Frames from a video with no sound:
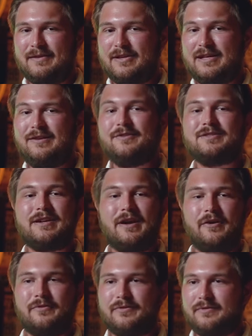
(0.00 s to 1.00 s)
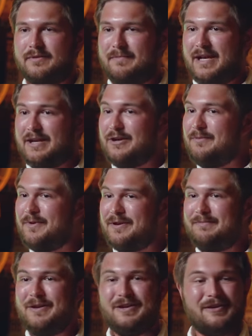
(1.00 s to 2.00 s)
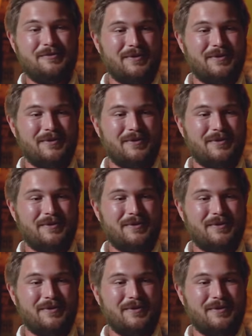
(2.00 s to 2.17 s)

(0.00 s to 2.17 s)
years ago through the Mini Cooper community.